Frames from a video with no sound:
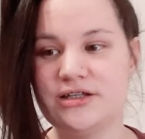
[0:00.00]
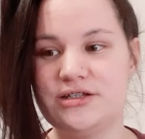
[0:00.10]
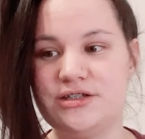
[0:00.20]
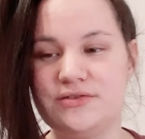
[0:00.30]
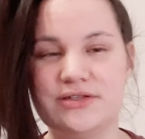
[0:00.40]

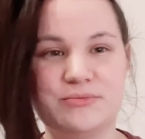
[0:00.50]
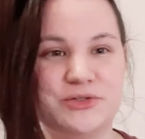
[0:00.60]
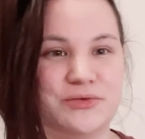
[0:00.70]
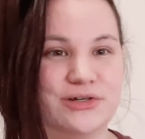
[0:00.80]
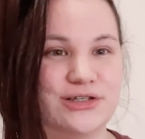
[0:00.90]
do some
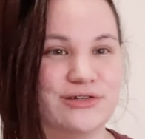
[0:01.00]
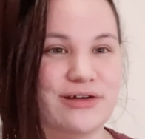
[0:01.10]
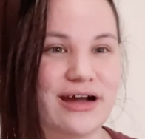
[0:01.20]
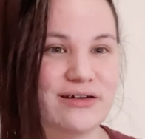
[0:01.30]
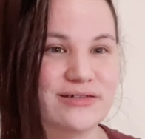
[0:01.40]
tours
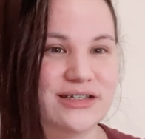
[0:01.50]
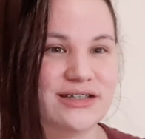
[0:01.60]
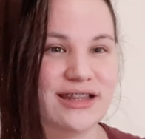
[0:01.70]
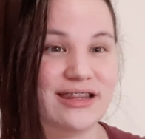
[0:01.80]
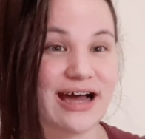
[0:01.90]
around
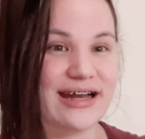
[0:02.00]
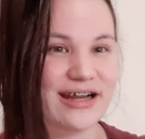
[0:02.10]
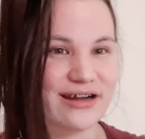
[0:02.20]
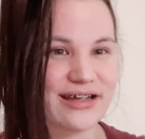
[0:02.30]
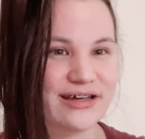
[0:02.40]
that
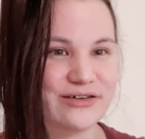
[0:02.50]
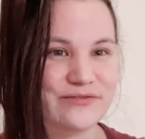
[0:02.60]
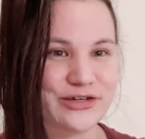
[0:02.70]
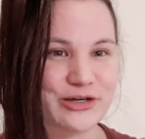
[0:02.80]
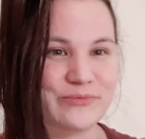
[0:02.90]
area of
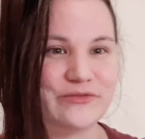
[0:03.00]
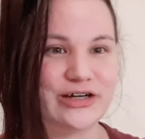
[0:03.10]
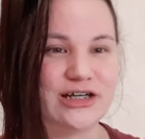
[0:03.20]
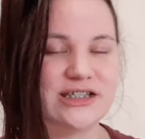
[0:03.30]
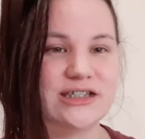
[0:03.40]
Europe
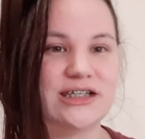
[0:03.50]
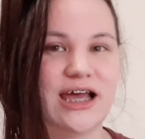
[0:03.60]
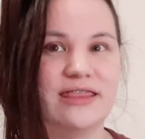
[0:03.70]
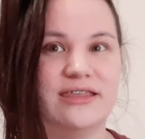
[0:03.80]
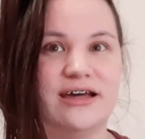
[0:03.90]
first,
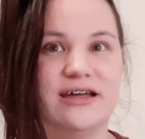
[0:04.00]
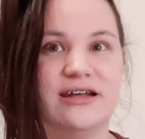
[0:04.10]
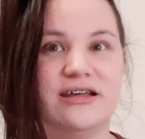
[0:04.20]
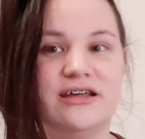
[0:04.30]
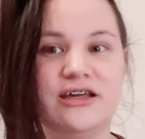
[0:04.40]
and
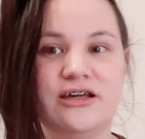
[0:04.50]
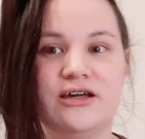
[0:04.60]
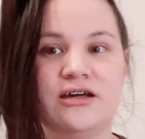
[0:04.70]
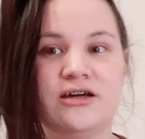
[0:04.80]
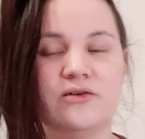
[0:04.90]
then
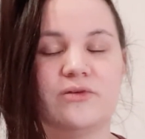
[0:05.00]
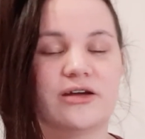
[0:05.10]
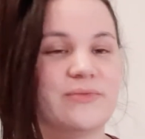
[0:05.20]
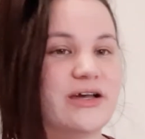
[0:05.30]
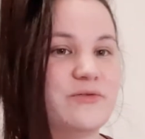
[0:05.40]
work
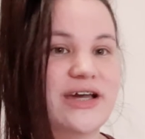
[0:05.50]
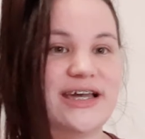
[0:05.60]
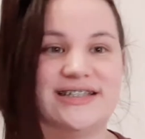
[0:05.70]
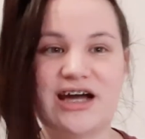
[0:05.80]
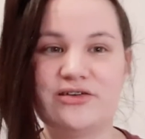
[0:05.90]
my way
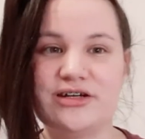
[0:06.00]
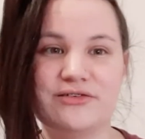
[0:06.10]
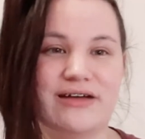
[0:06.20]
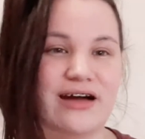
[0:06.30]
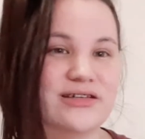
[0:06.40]
down and
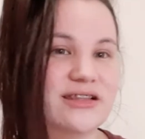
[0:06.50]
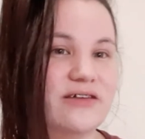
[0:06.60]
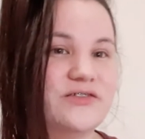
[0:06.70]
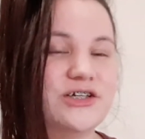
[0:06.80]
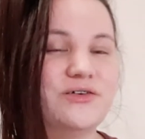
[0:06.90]
around. I'd
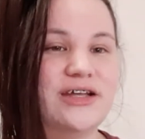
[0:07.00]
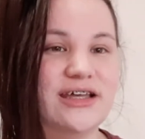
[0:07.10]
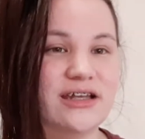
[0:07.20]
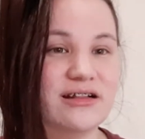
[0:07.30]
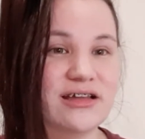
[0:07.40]
love to go to
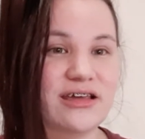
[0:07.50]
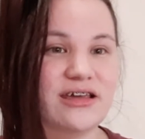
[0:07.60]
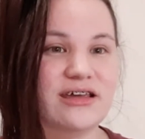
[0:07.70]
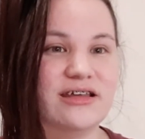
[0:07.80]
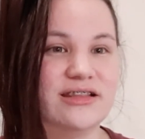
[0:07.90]

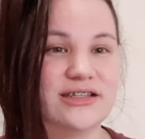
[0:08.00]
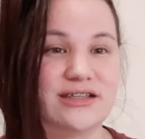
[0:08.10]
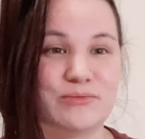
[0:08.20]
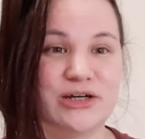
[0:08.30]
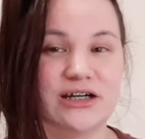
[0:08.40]
Italy in the
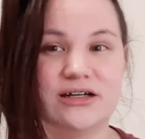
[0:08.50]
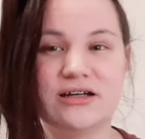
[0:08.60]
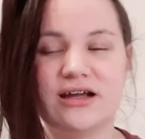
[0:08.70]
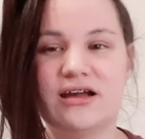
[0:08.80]
summer.